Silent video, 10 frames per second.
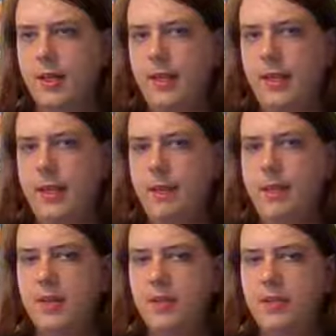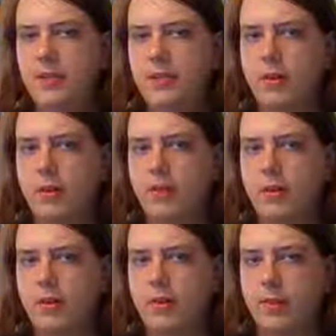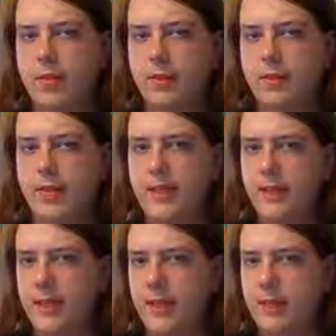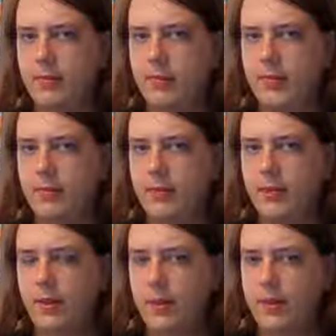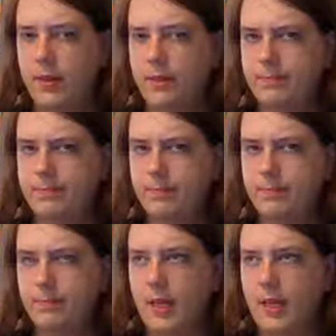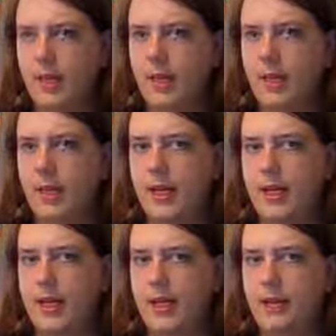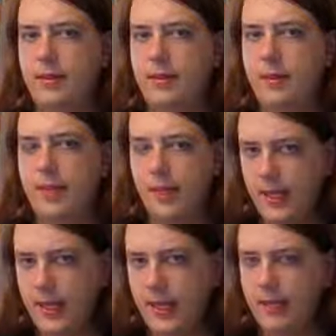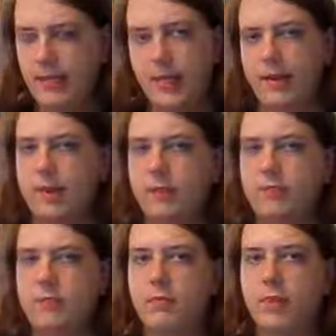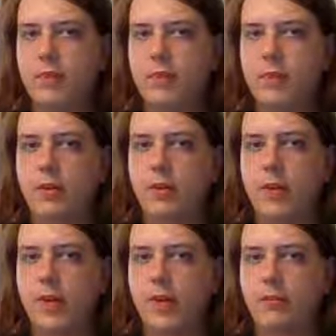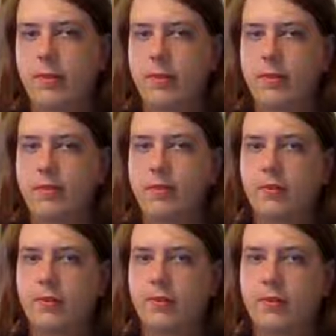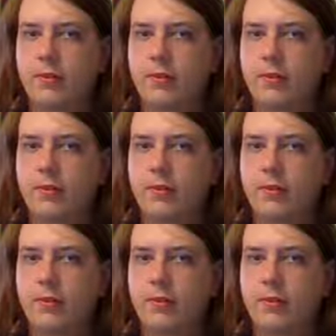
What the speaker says: let me make sure we've got things for a couple of days in case we can't go anywhere. And then it snowed quite heavily, and of course